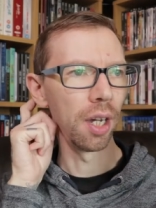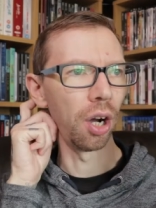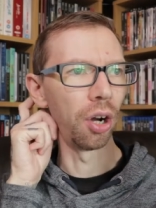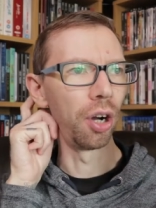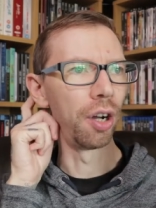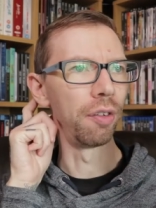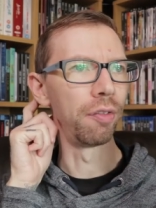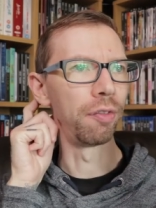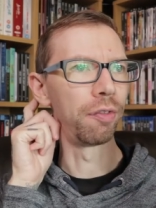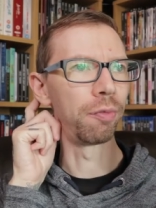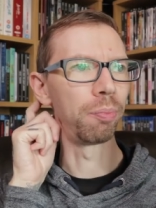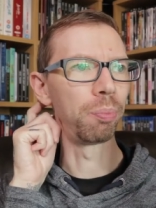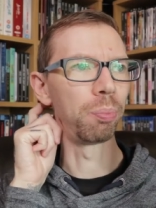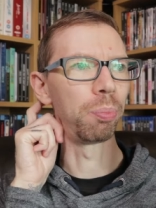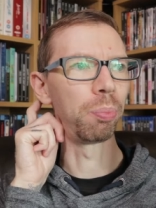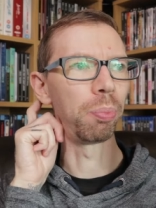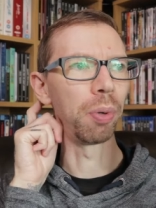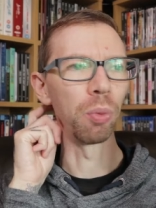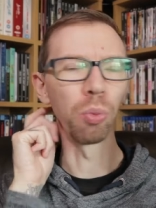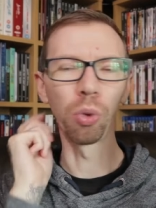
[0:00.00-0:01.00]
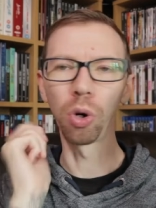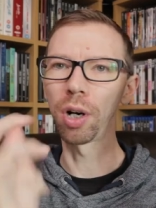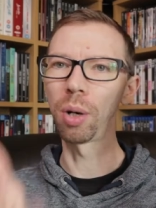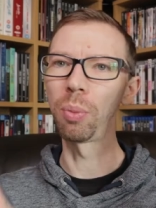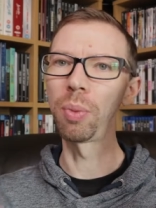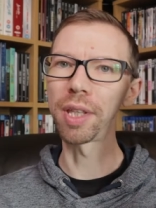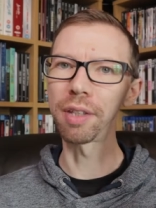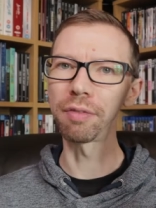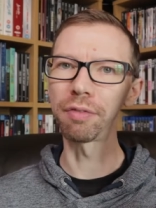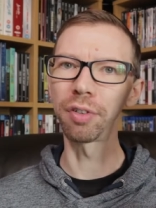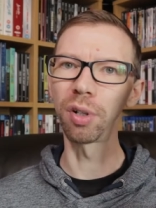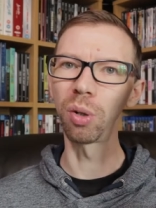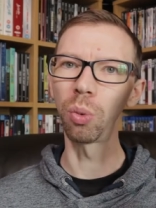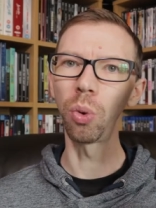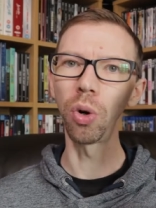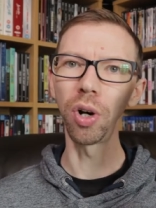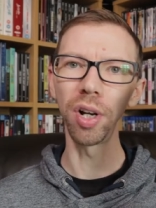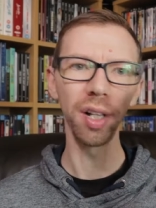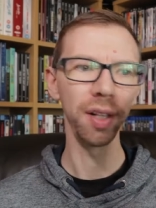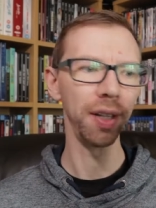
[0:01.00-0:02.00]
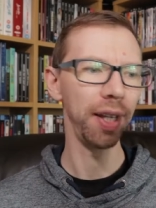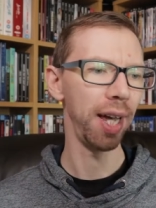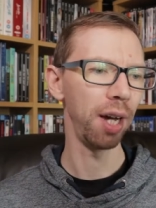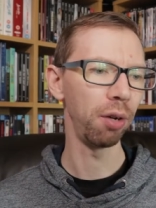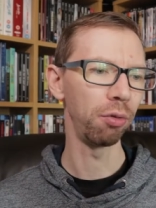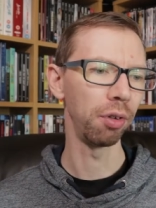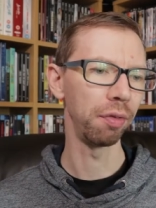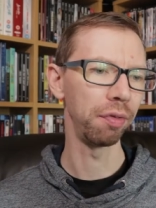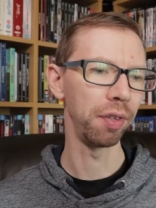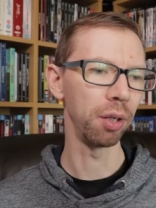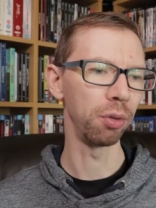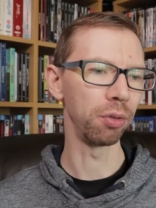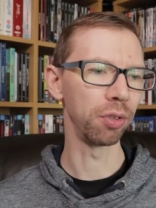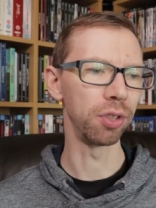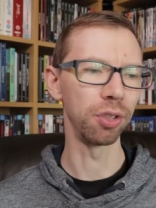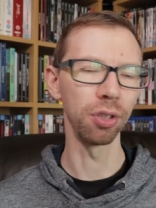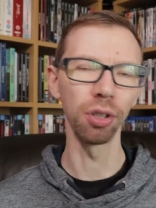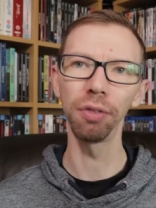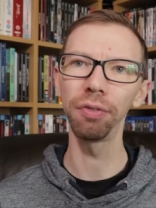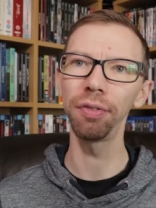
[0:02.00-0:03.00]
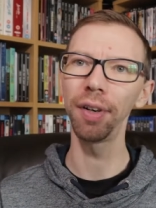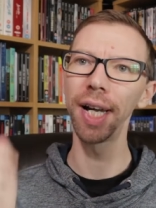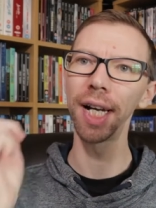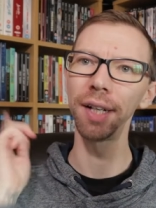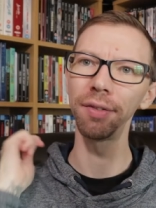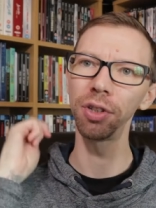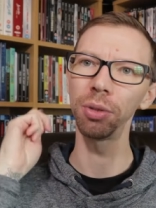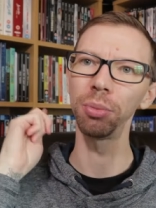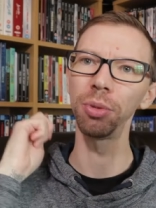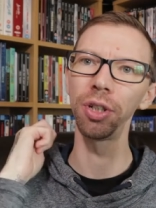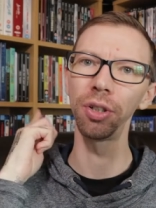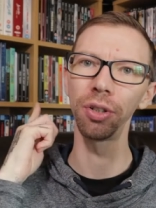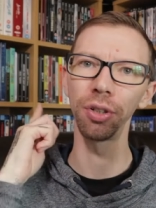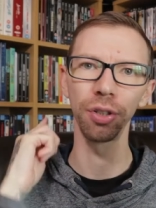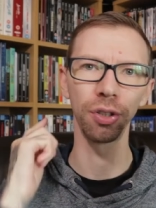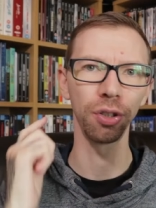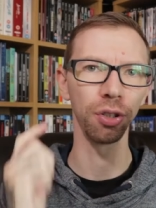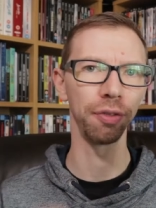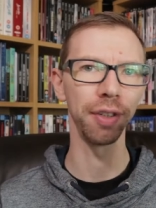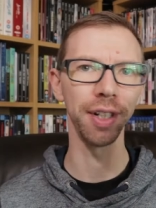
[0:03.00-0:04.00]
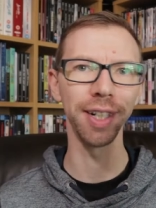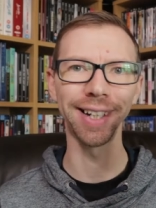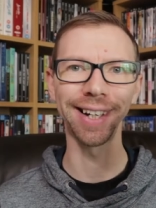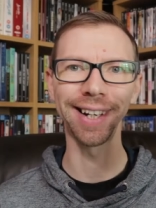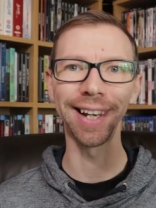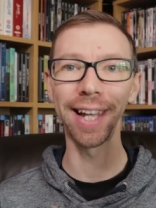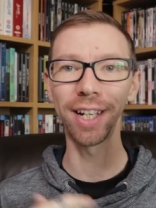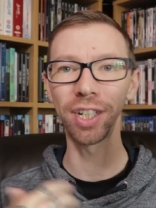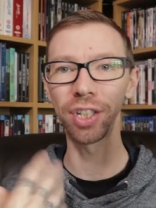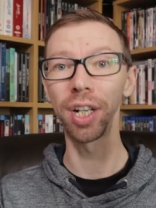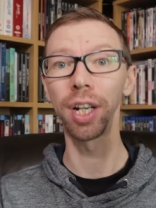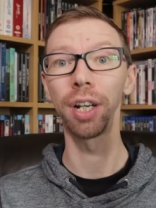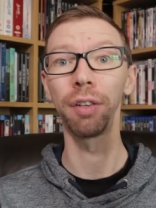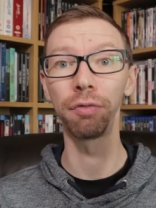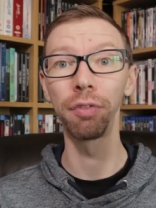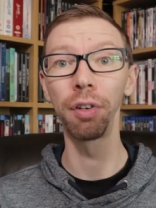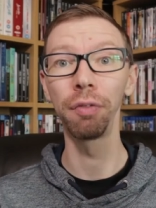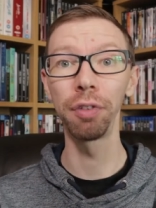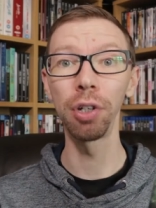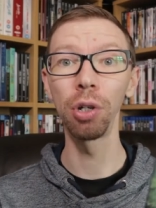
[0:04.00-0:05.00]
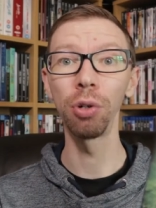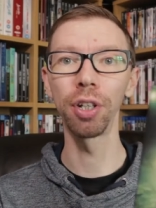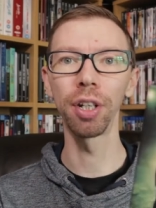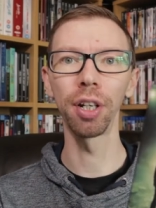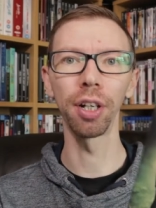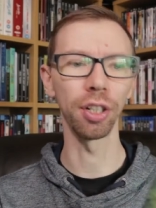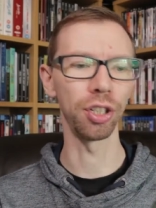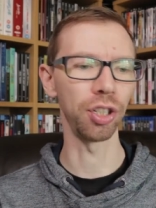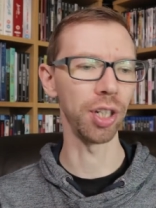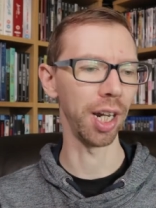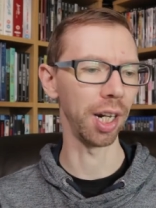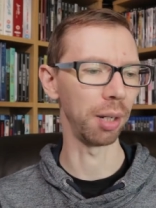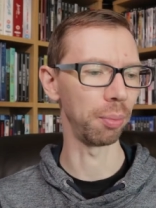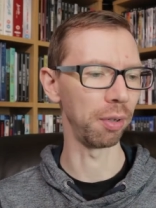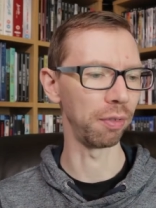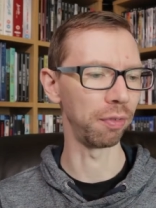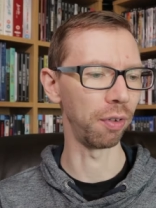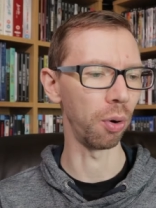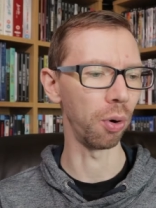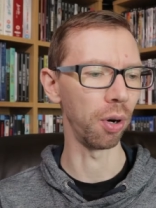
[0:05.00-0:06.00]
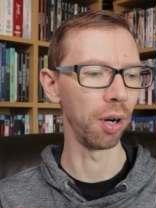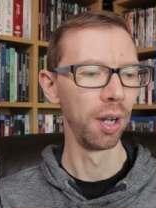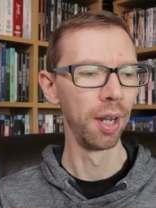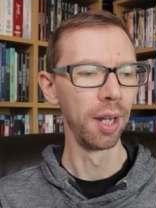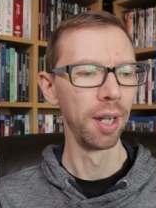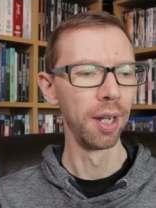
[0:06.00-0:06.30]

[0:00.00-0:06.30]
I've been working with them for a while now, reviewing stuff. I have some of the other stuff here in the collection and I've reviewed it on a channel before,